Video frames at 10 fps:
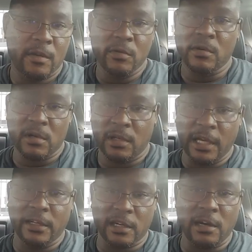You're
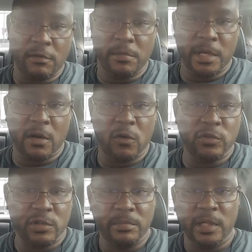letting the government
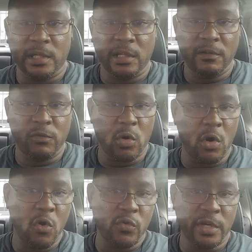hold your money for a
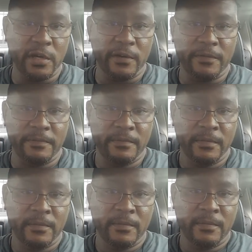whole year.
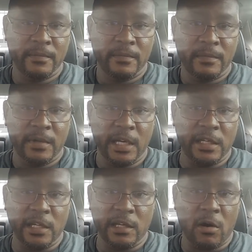
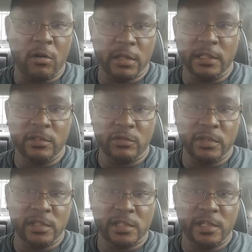And then all they're
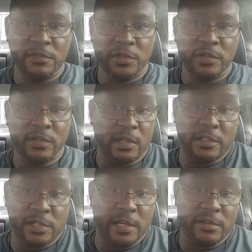doing is giving,
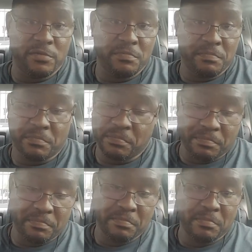let's say you
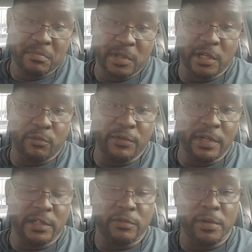get a
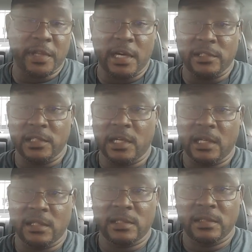refund of $3,000.